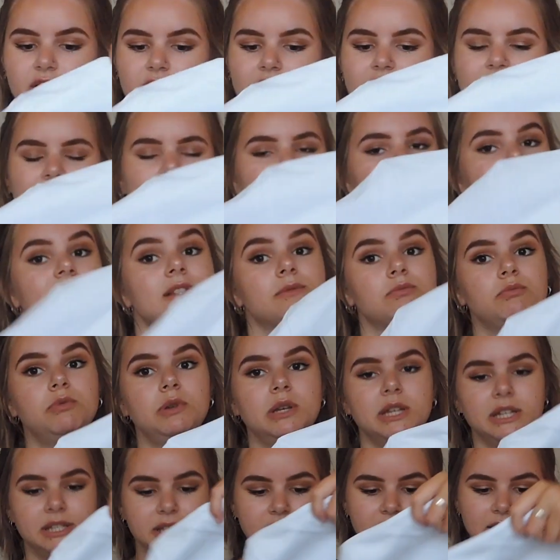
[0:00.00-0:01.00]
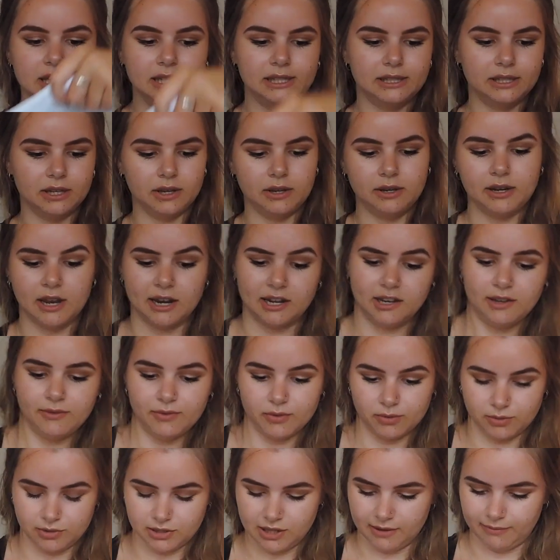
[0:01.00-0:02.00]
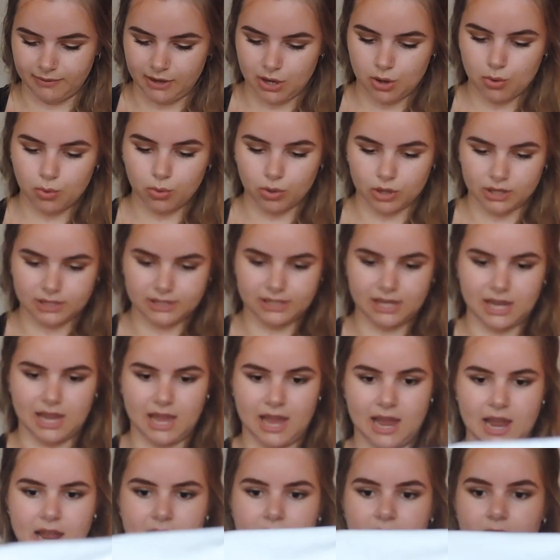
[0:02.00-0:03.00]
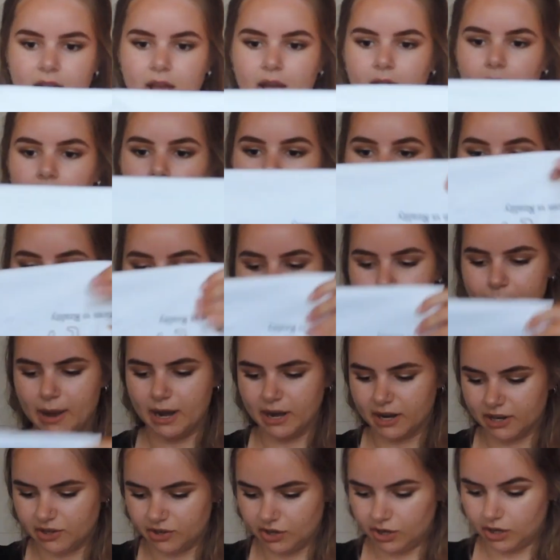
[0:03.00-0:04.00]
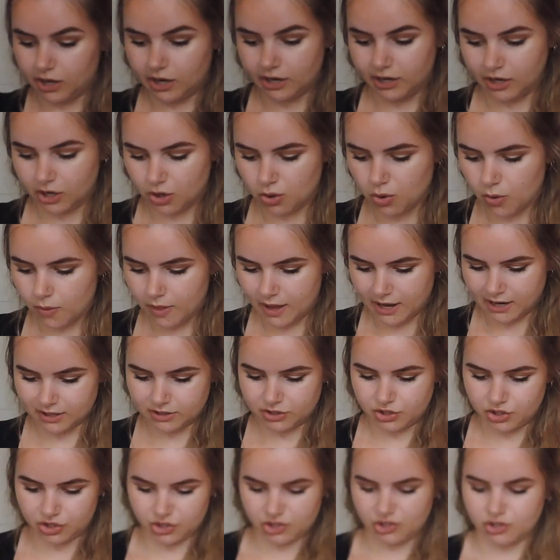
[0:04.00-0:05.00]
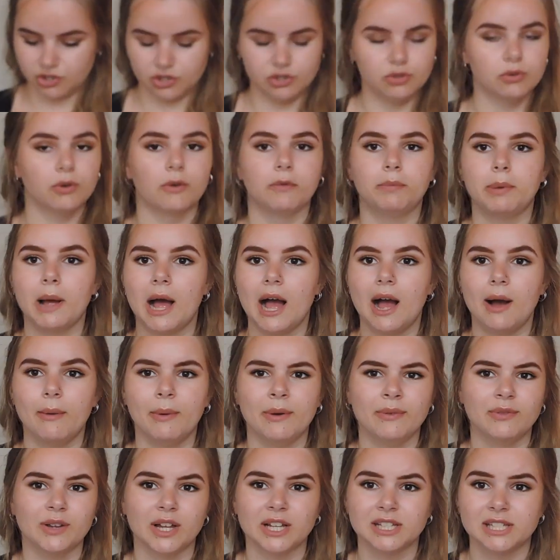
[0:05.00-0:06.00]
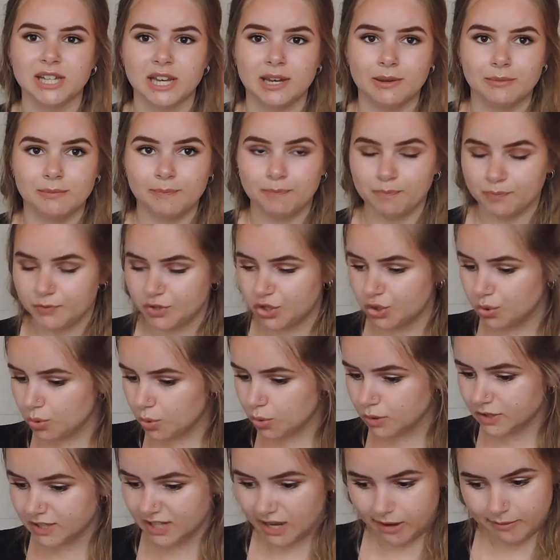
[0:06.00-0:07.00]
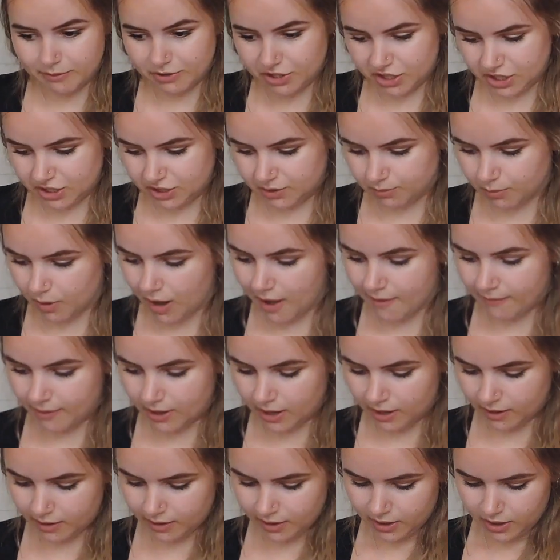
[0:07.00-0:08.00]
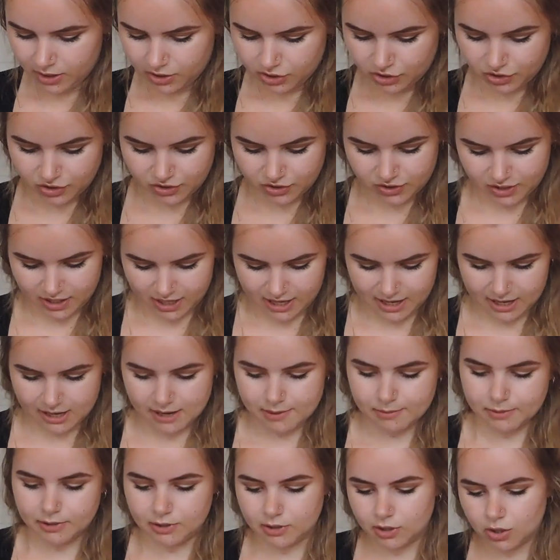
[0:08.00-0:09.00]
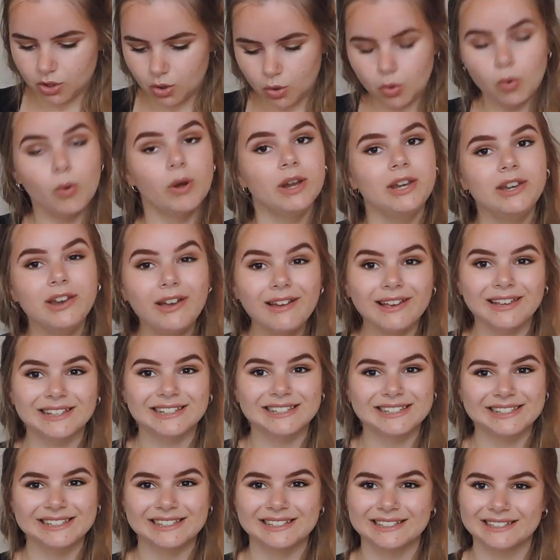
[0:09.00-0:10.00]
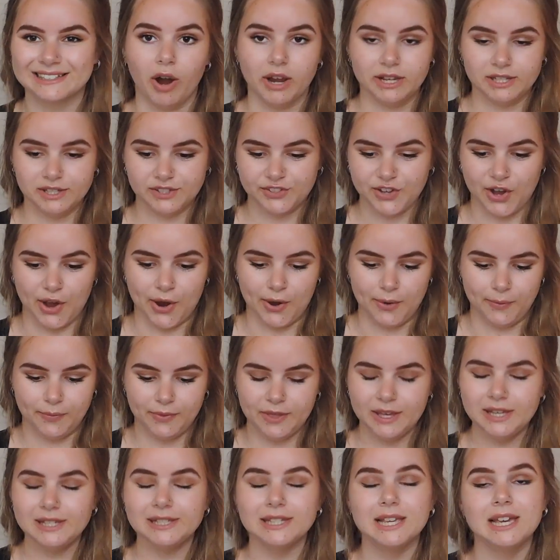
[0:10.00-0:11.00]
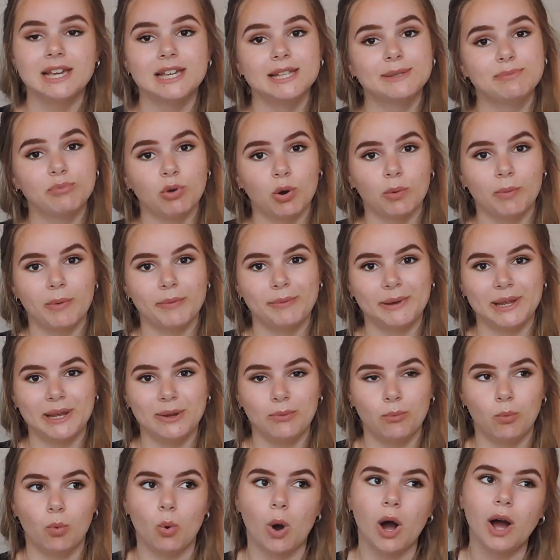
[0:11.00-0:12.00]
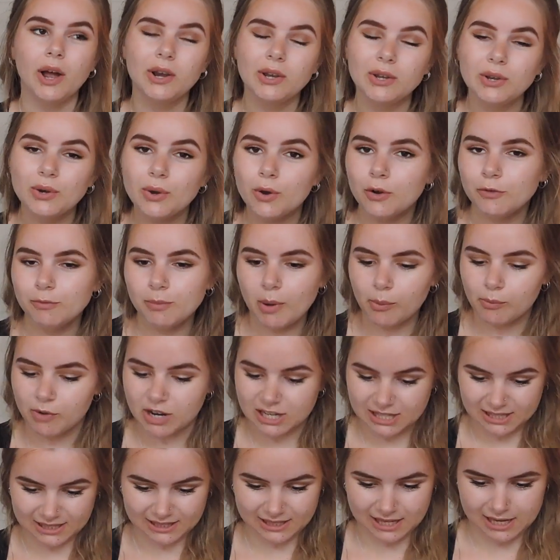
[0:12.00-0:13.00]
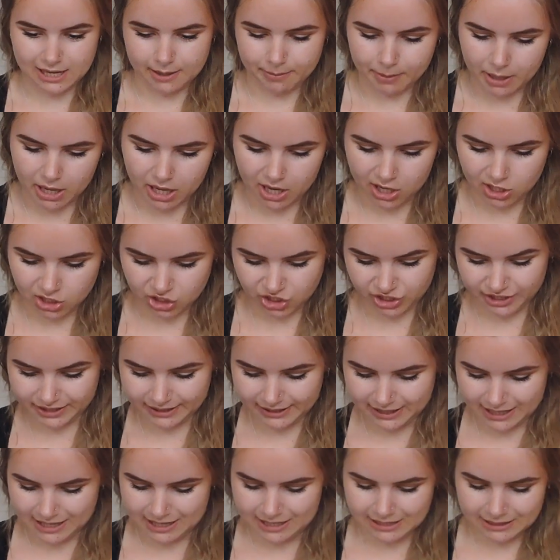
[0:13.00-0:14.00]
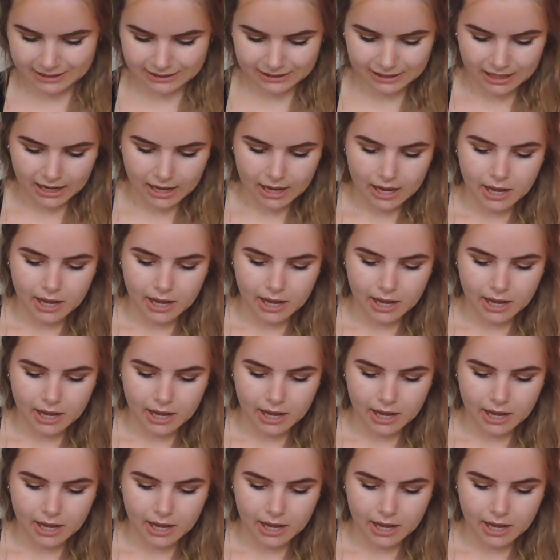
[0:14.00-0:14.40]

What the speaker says: I think that's really decent, and it feels lovely quality. And I got that just to sort of pair with like denim shorts, denim jeans, whatever. Just thinking it would look quite nice. Right, so this is probably one of my riskier purchases.